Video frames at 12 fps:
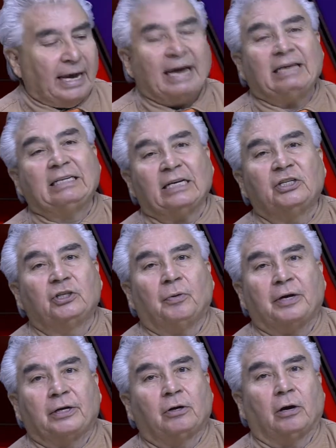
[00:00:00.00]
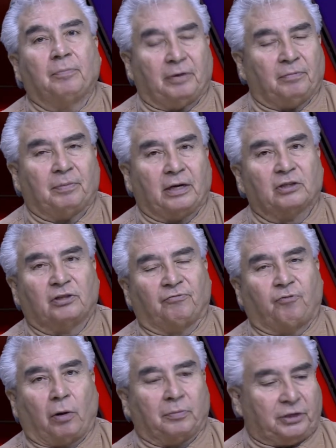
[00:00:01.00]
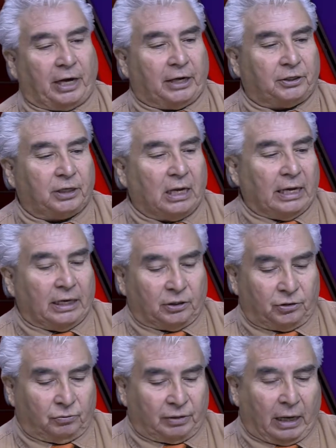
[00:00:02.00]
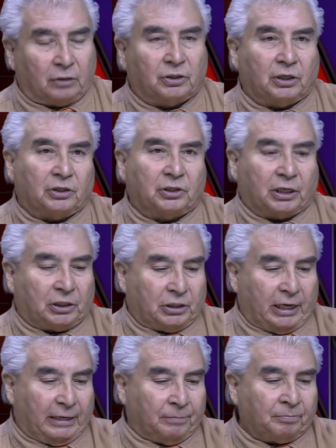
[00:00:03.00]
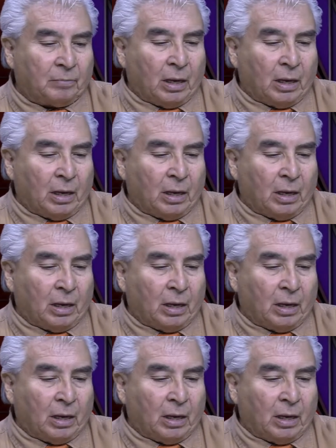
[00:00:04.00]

It didn't do any good because the form changed in 2016.